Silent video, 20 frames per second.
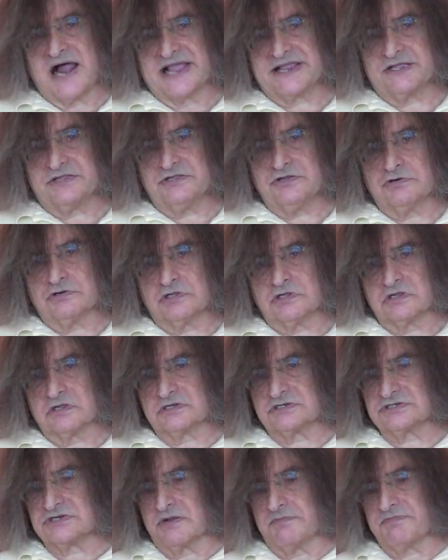I can do a
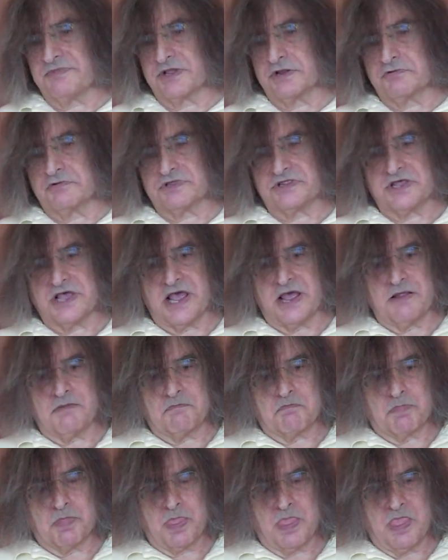little something with that.